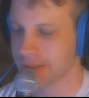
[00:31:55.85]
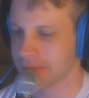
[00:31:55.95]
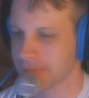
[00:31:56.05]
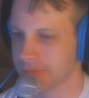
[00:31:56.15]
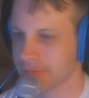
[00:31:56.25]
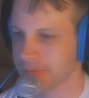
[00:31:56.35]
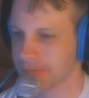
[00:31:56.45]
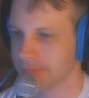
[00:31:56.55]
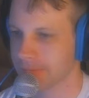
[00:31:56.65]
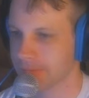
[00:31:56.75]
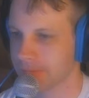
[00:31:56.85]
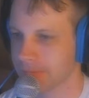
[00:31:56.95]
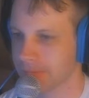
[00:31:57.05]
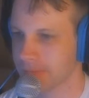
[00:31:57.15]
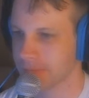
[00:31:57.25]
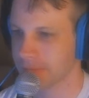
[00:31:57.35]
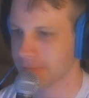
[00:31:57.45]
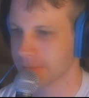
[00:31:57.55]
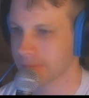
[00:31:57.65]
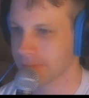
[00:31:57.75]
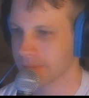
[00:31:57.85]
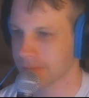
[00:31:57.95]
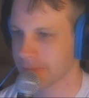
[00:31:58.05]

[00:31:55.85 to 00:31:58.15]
Nothing is said.